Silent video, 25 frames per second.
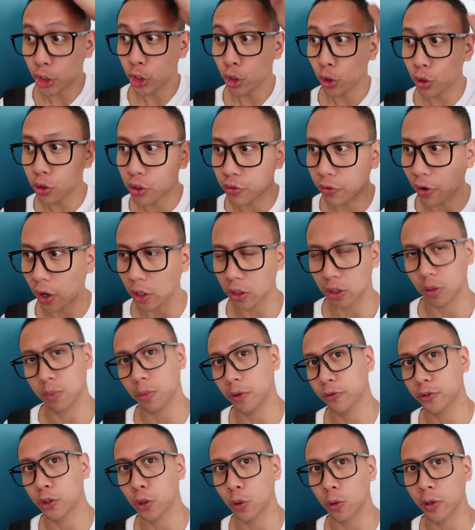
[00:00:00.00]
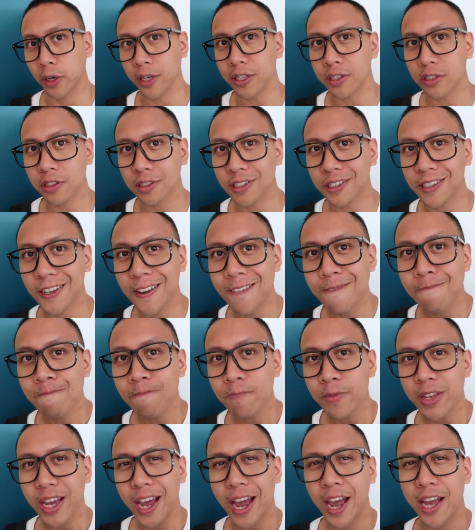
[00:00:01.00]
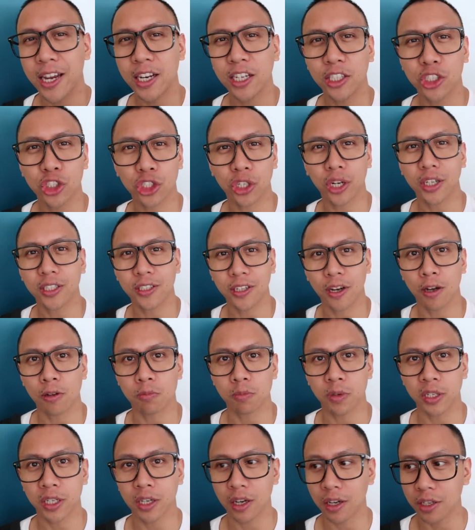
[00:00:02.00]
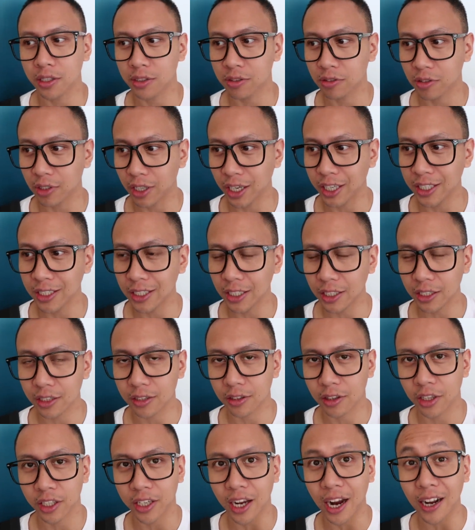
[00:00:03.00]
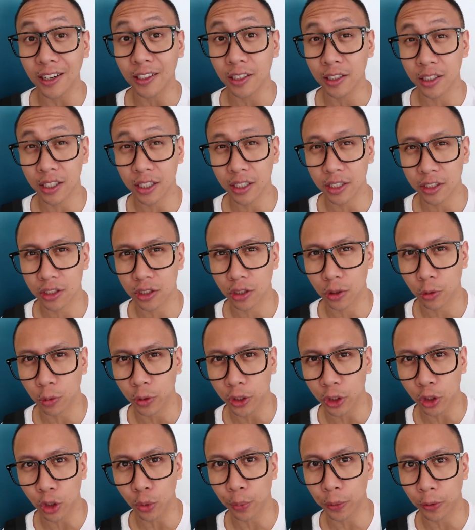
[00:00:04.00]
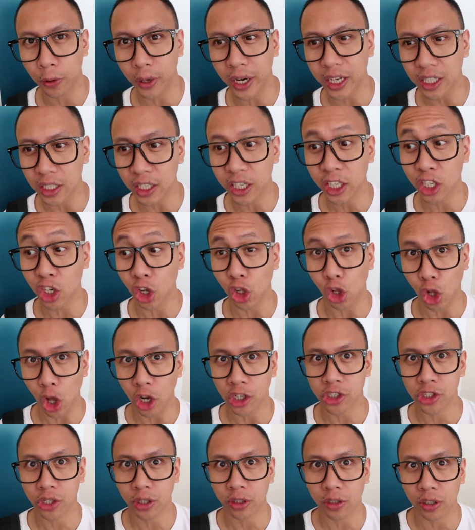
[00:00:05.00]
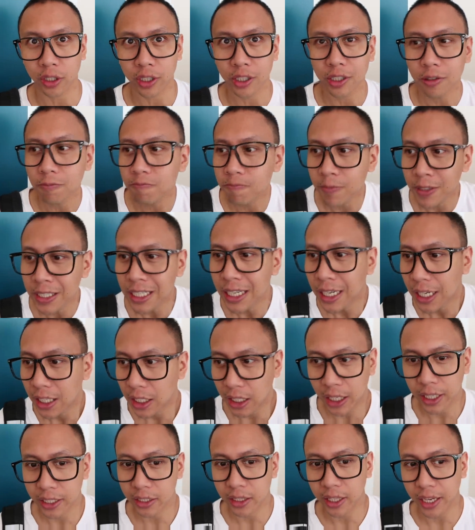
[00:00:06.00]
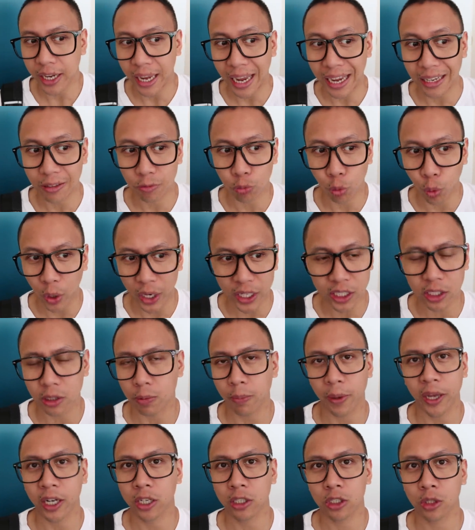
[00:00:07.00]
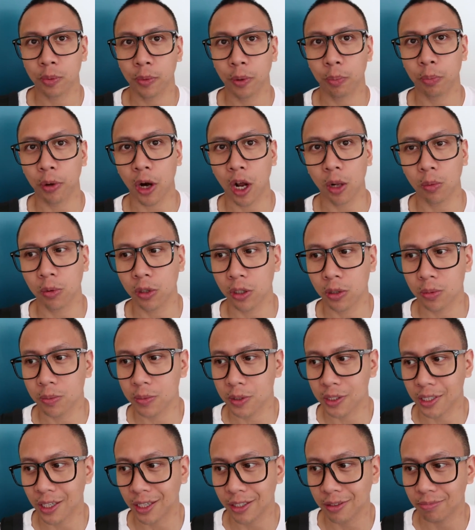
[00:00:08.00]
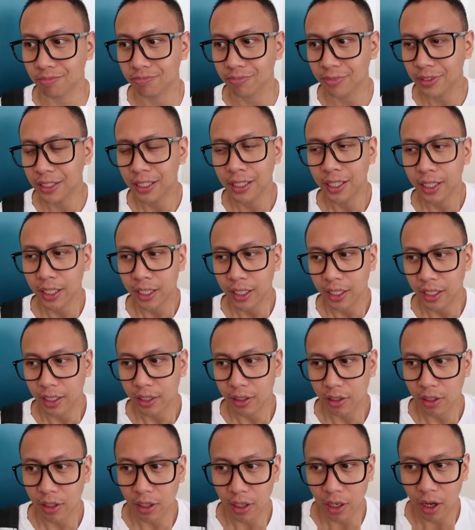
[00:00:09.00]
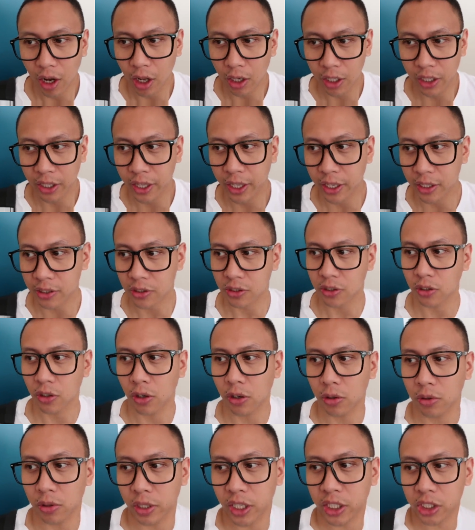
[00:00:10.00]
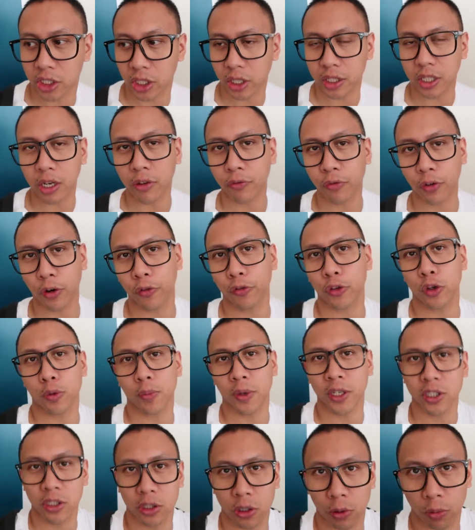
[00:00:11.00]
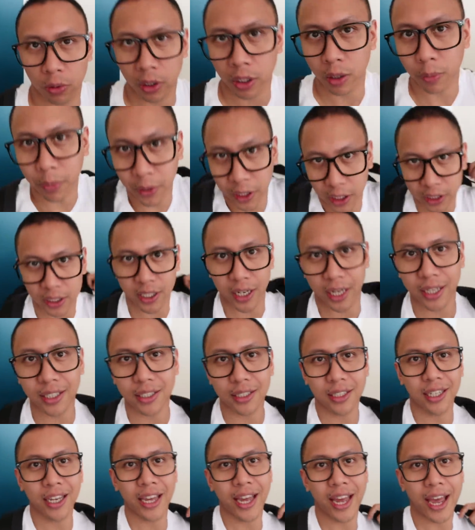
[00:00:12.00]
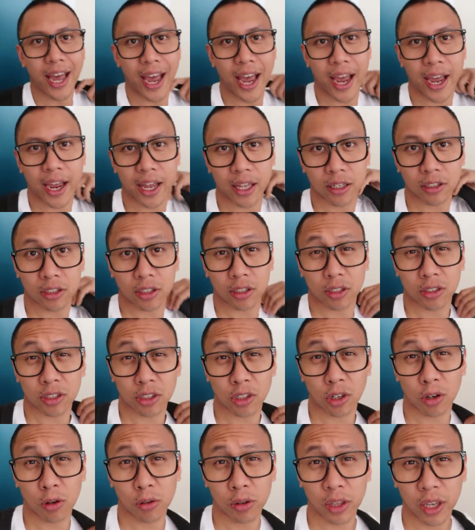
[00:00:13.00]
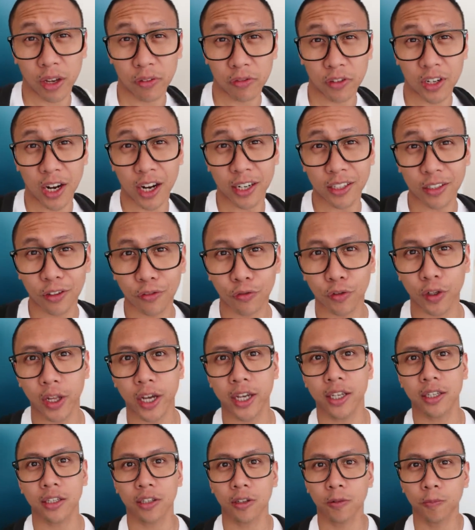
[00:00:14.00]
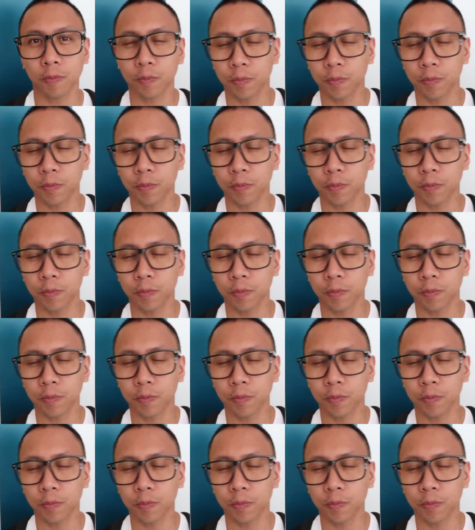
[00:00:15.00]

huge volume of tourists, and it shut down because the island needed to recuperate ecologically. Like they had waste management problems and all of this, so it shut down for a few months to rehabilitate, and so they've kind of like